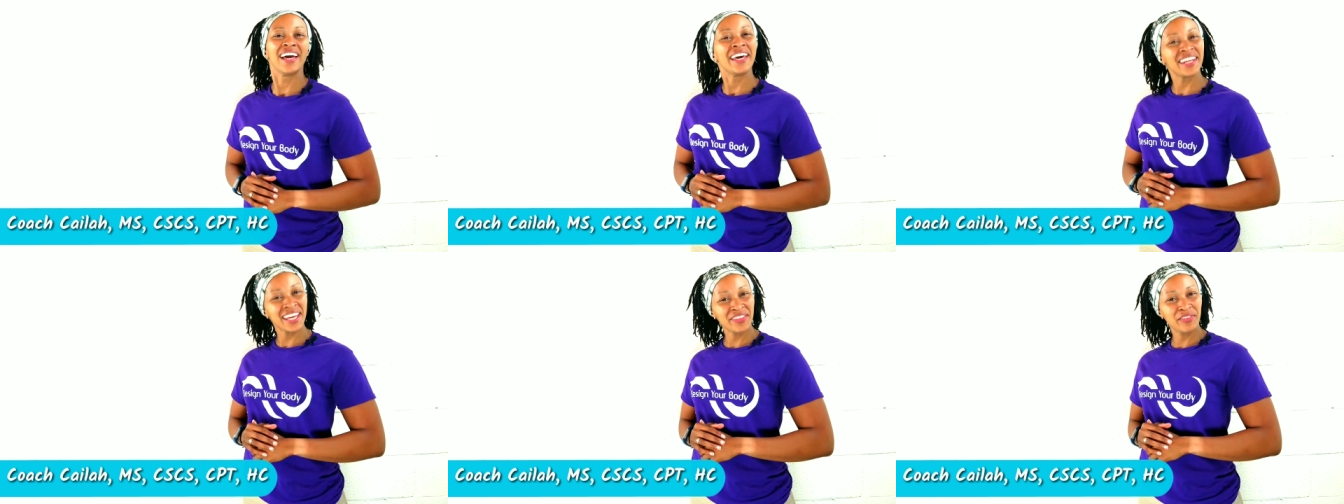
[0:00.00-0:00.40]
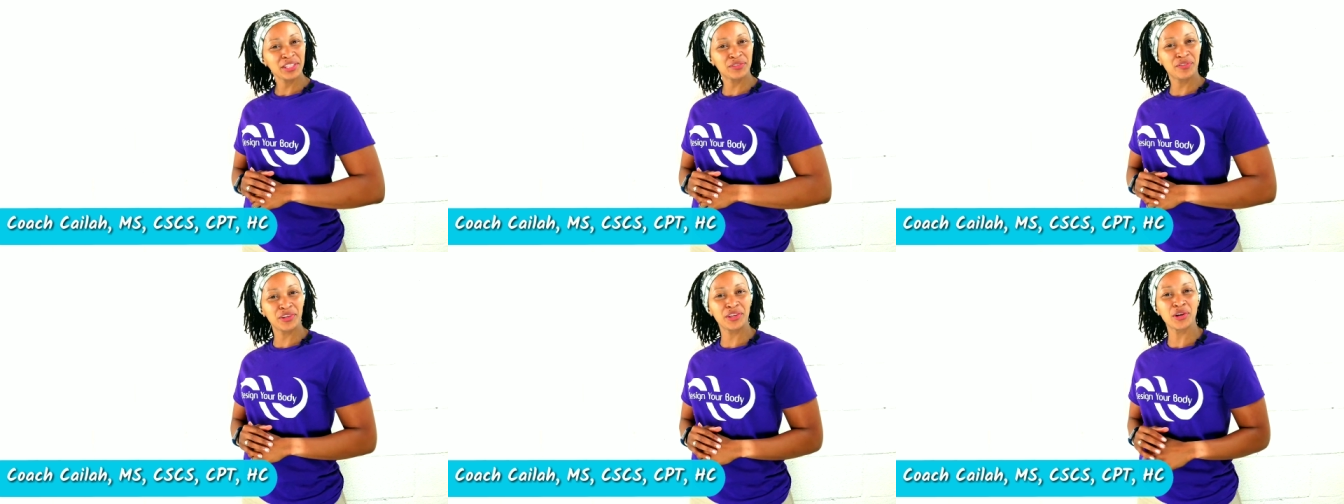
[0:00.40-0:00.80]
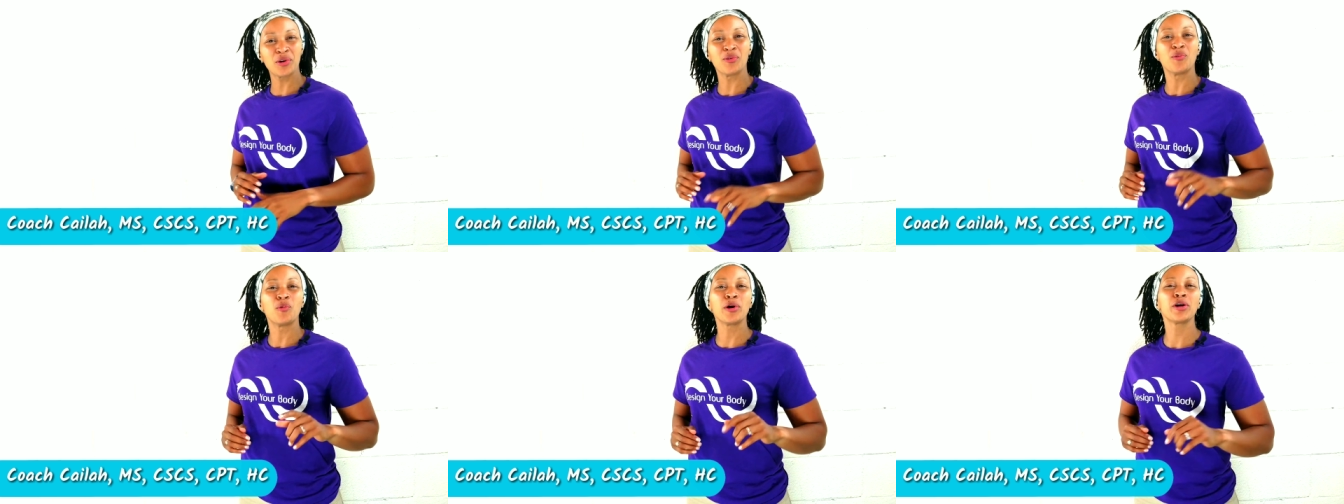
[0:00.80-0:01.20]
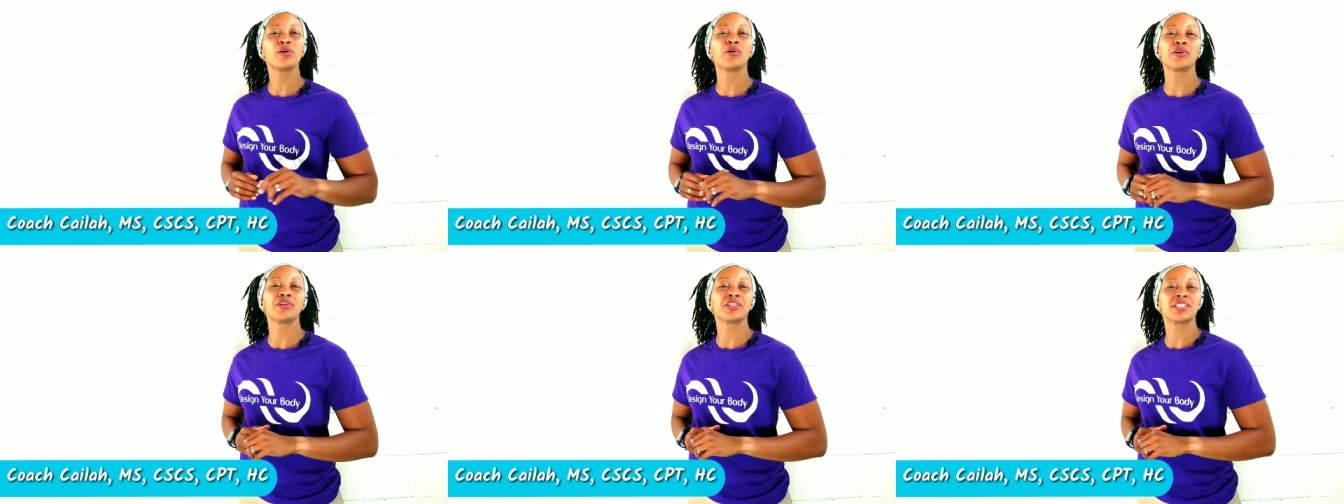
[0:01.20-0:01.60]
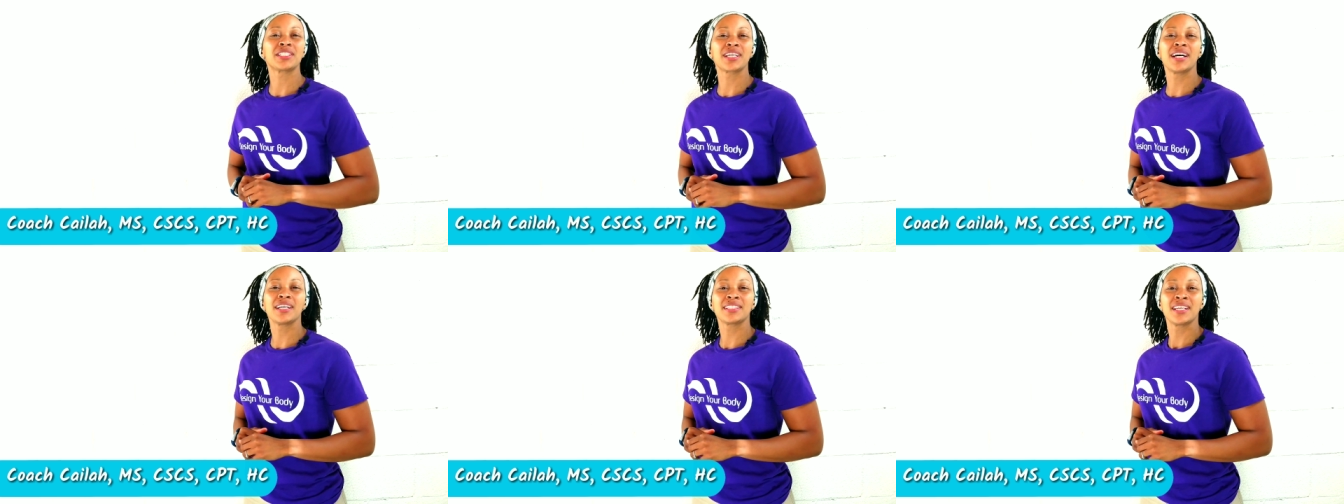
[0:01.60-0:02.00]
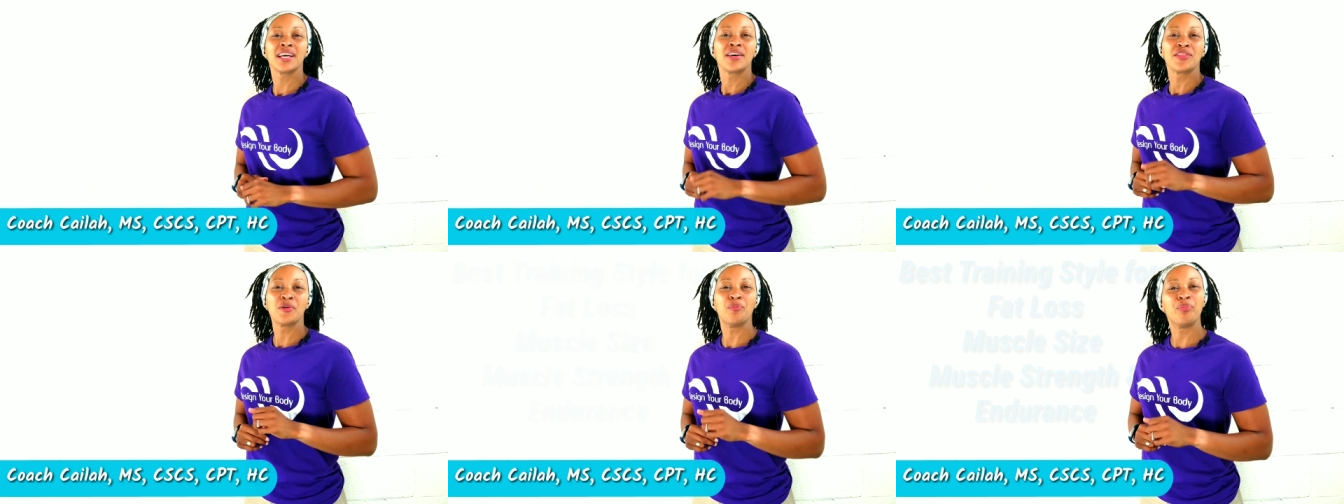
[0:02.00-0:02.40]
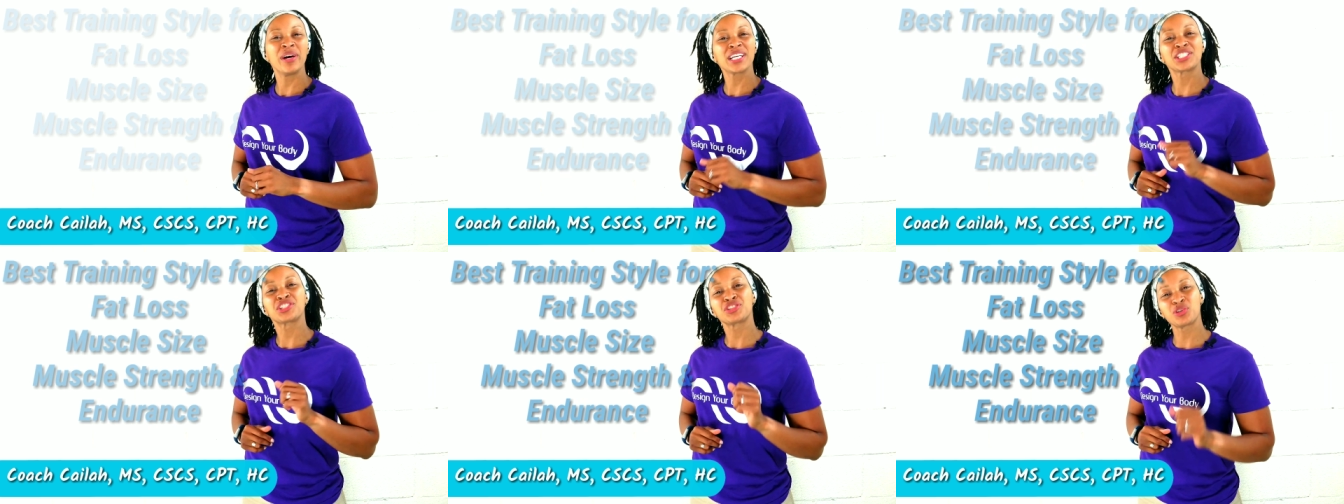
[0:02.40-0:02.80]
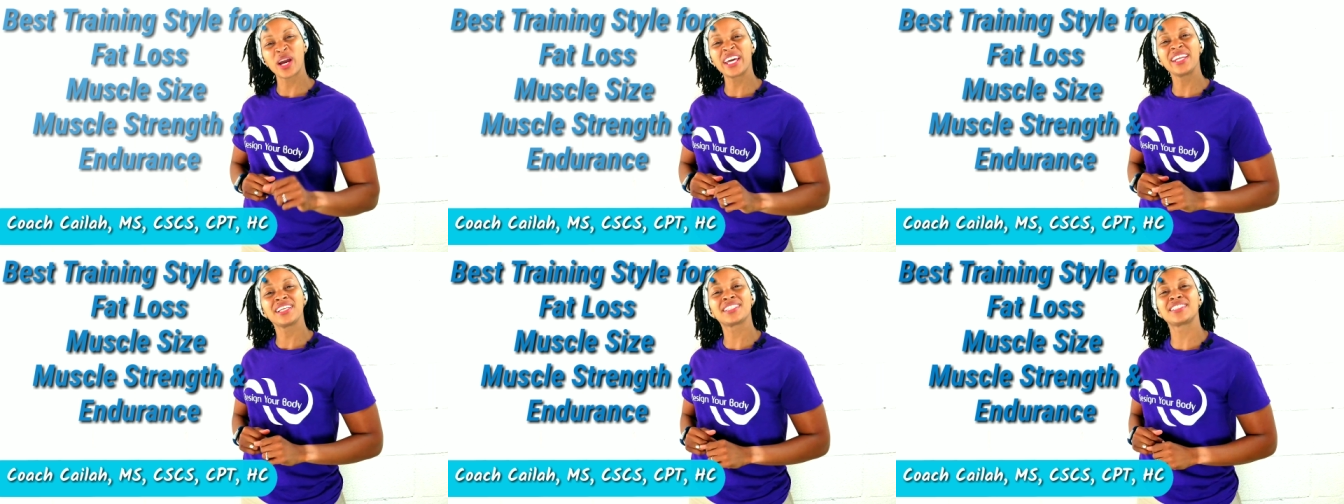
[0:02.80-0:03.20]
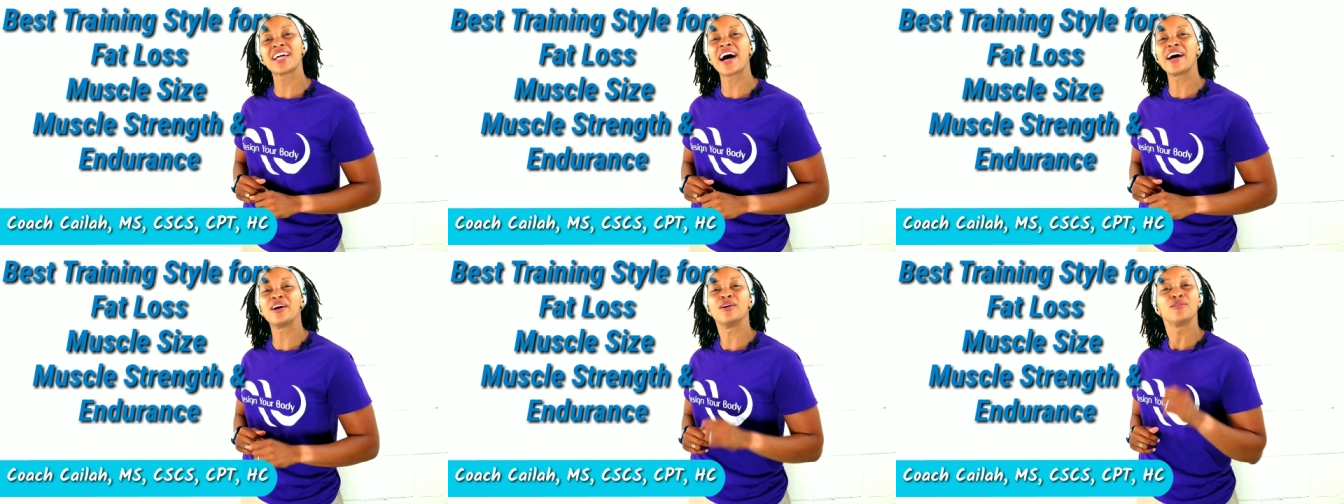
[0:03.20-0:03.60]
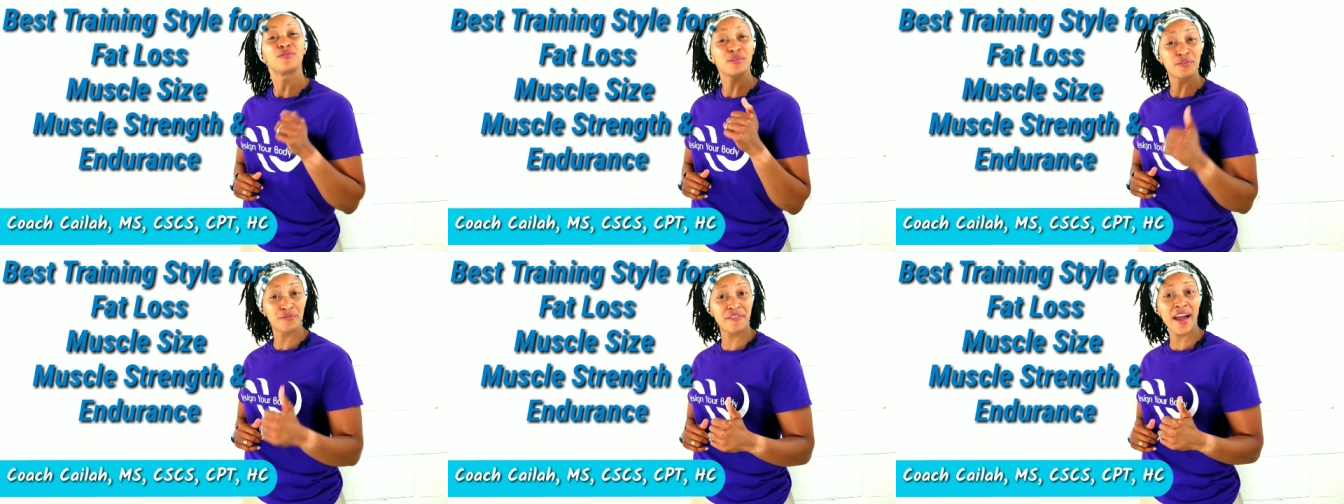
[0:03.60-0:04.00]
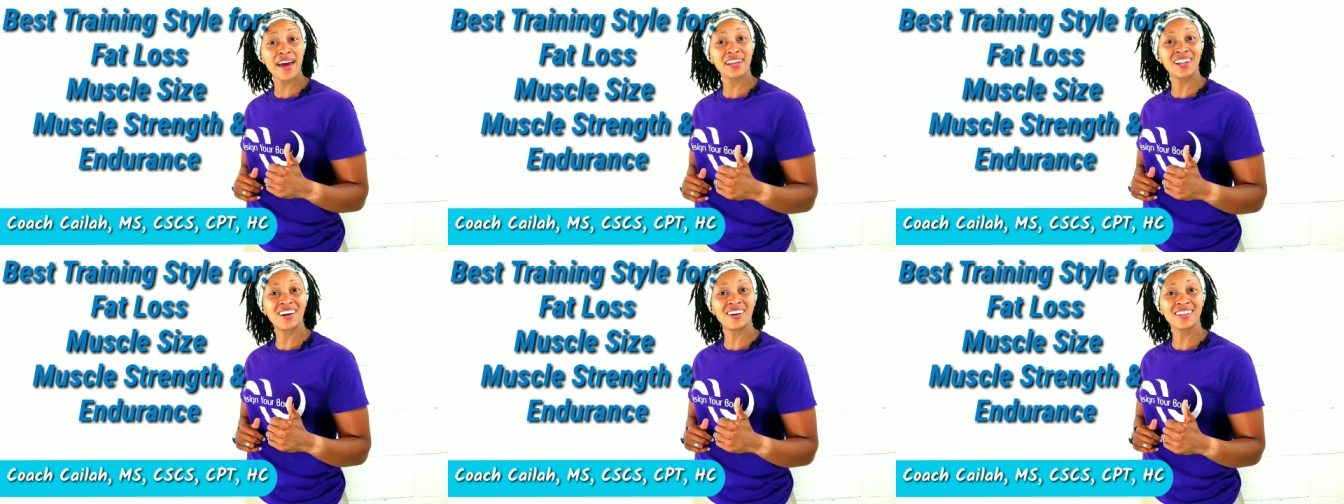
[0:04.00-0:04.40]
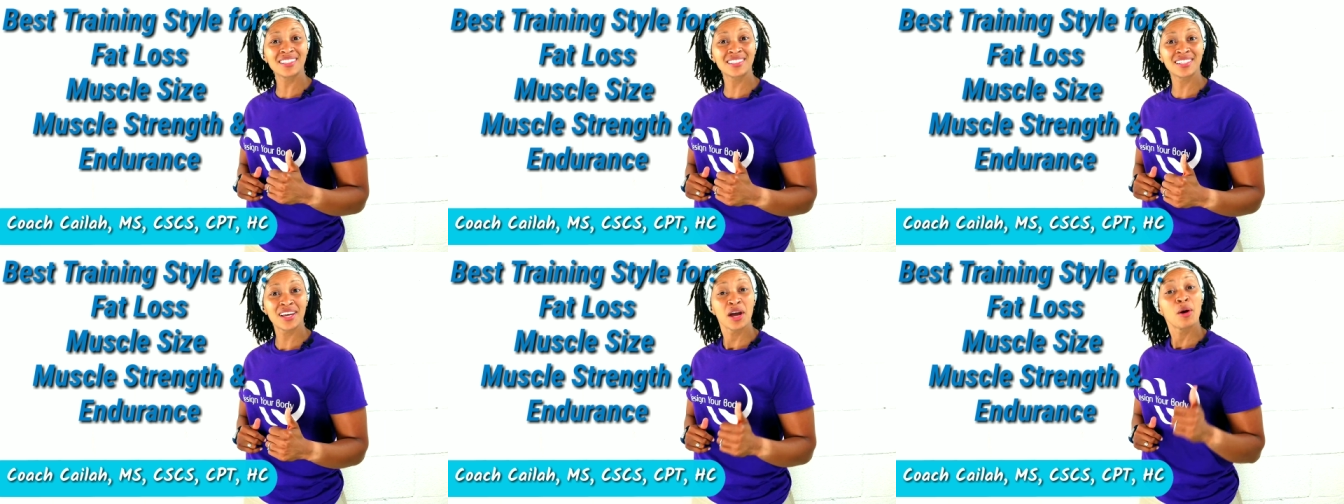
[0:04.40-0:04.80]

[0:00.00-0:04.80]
and in this video, we're going to discuss the best training style for fat loss,